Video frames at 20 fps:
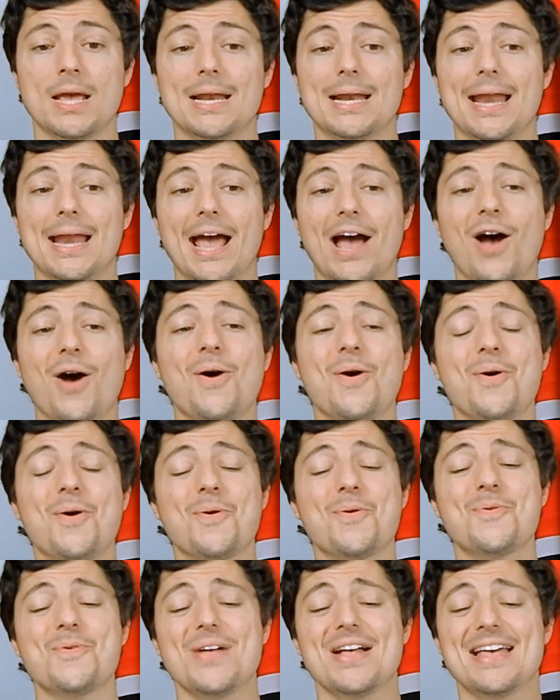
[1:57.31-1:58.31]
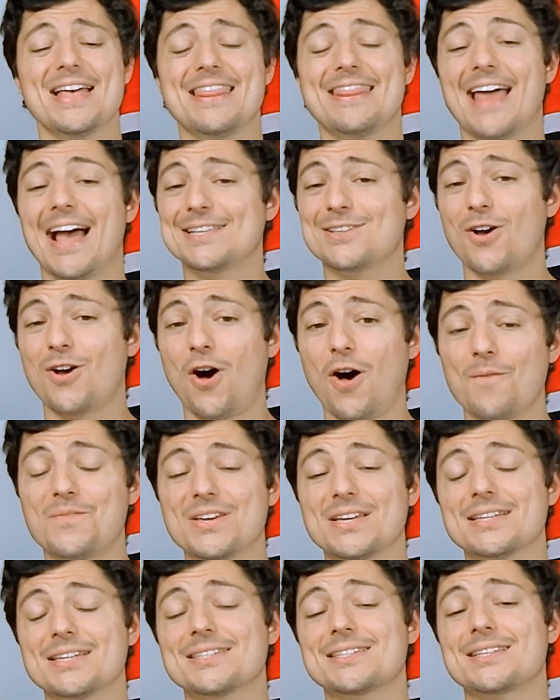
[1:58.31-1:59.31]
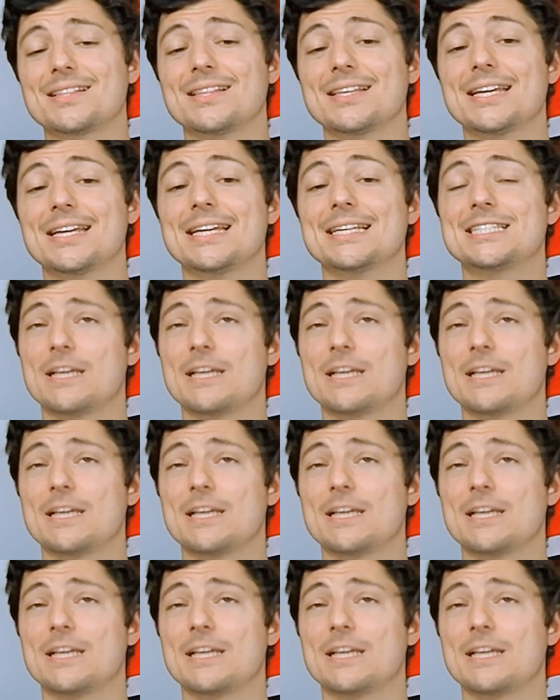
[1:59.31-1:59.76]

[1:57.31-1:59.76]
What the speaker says: Now, that's obviously